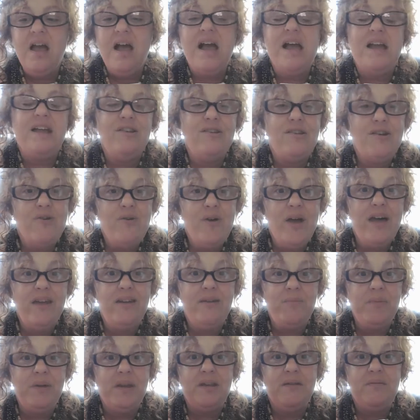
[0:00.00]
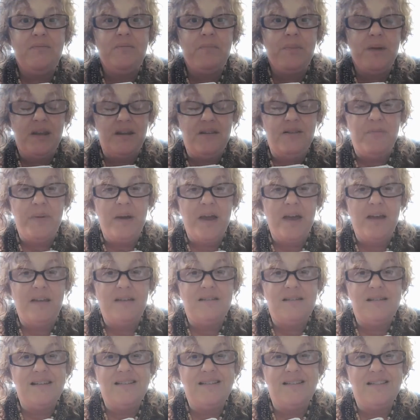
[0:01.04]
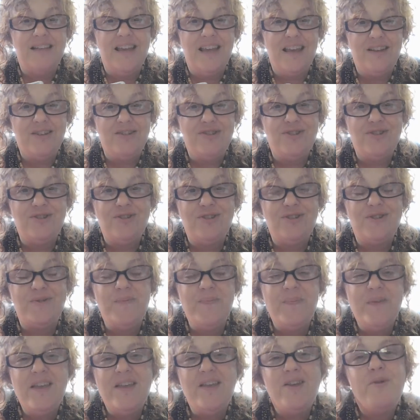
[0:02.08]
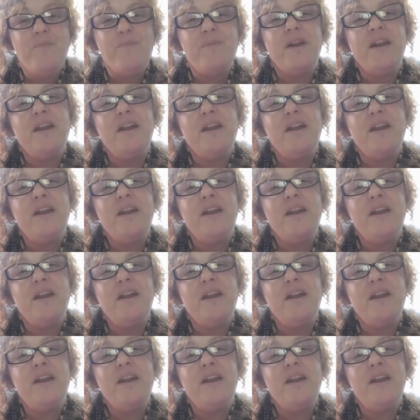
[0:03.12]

I know how to be independent, Cancers, but I